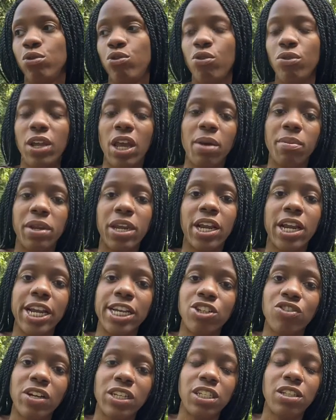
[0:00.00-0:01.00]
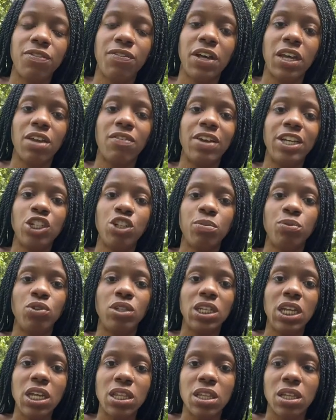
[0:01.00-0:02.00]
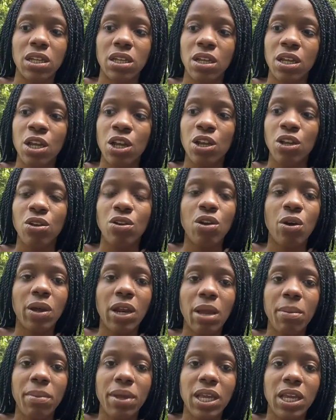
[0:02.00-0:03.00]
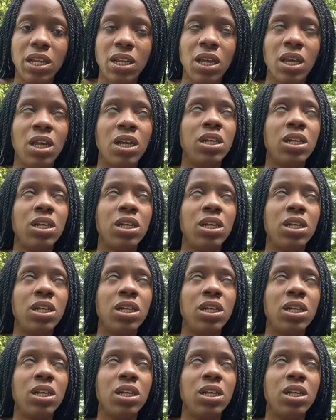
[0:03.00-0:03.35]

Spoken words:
you damn near can't trust the fucking vegetables neither. You know what I mean?